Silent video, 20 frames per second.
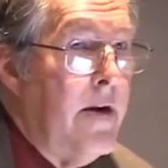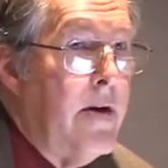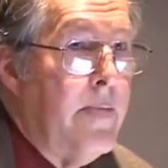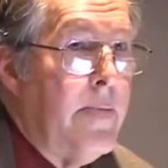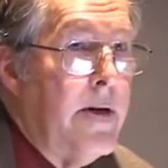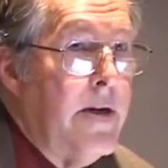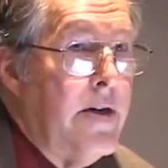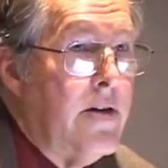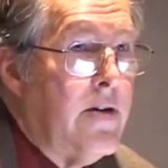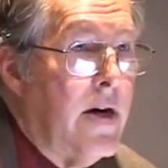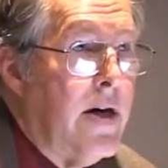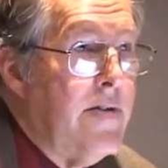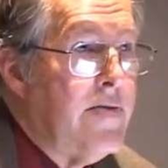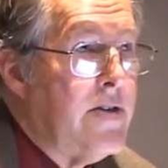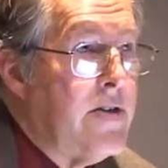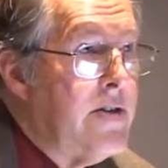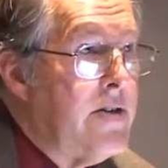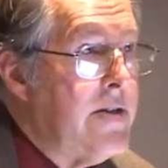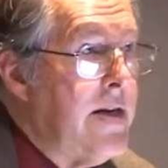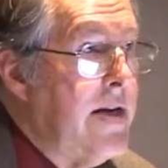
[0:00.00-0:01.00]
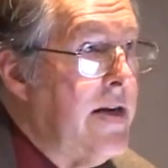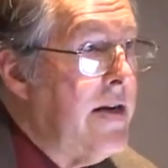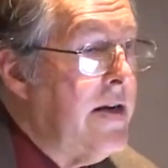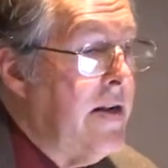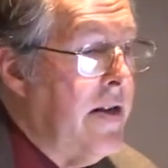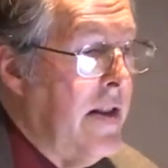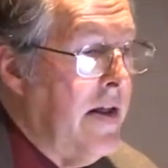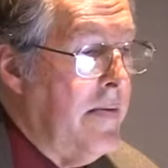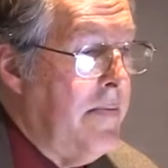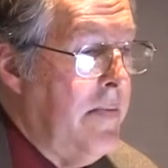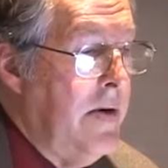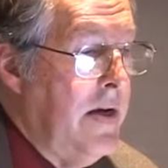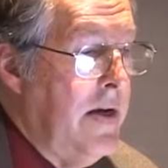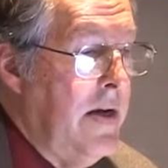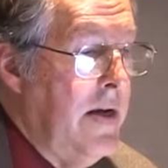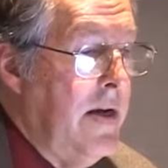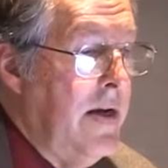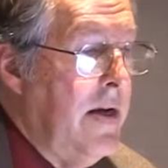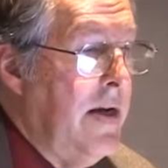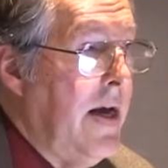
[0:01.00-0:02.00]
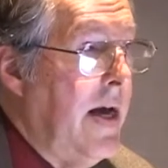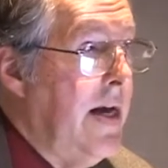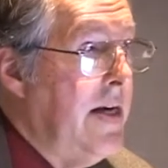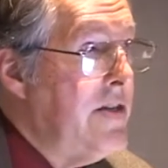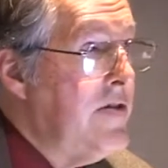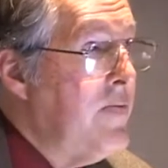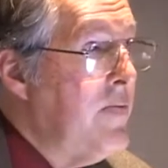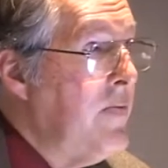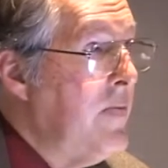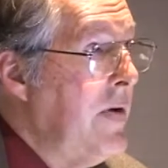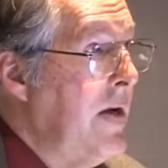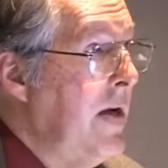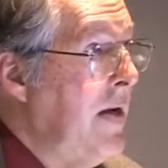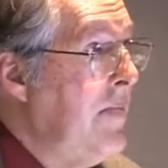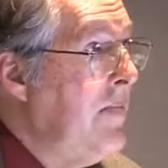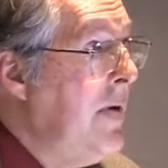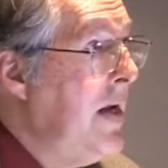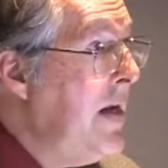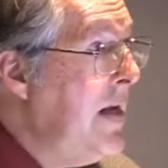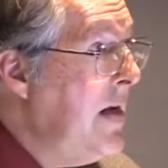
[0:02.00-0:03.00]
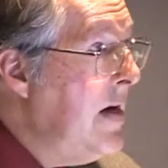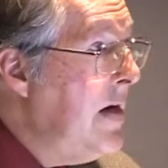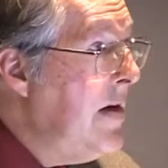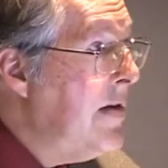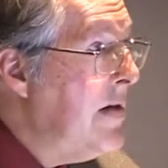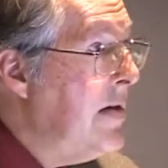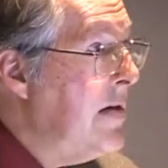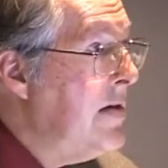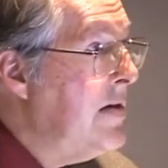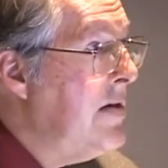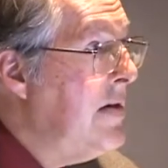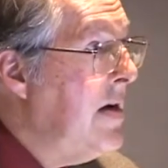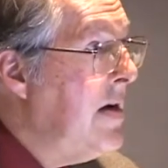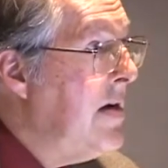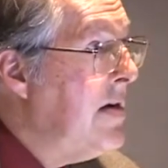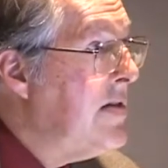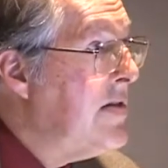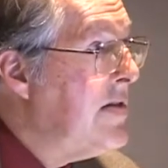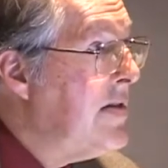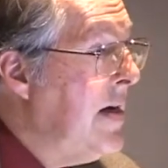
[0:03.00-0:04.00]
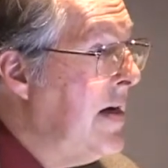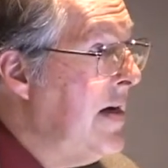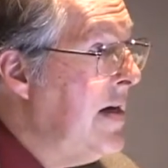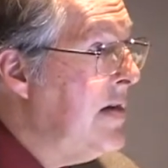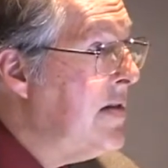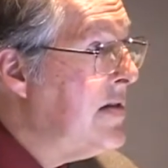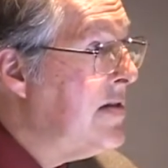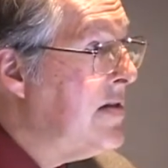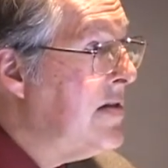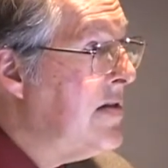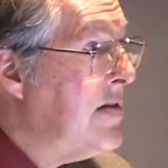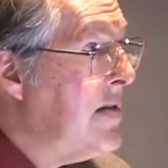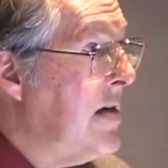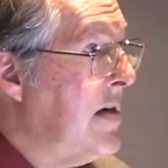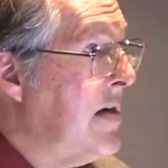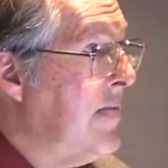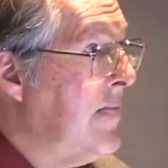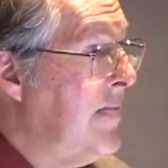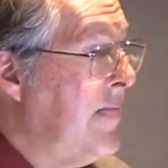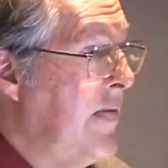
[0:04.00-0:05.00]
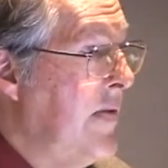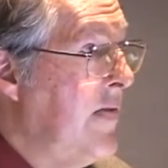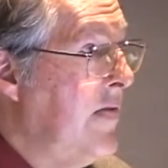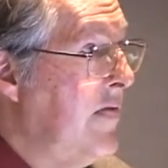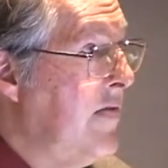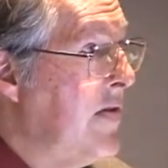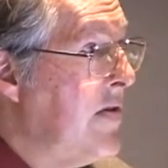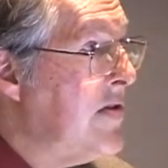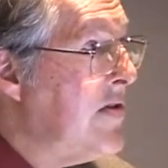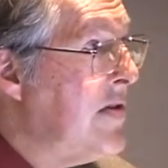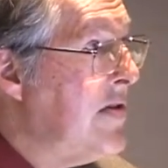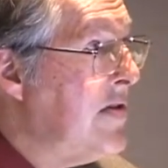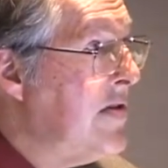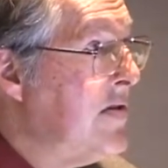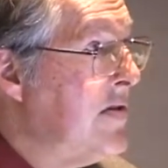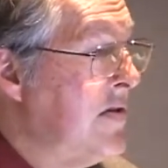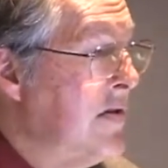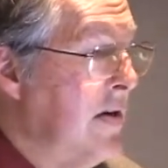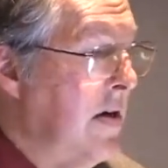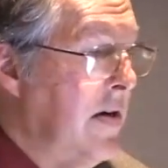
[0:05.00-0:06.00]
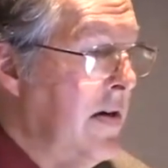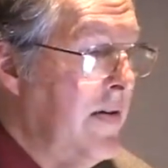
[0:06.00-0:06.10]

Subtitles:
Nobody drives a stake in them, as in many other science versus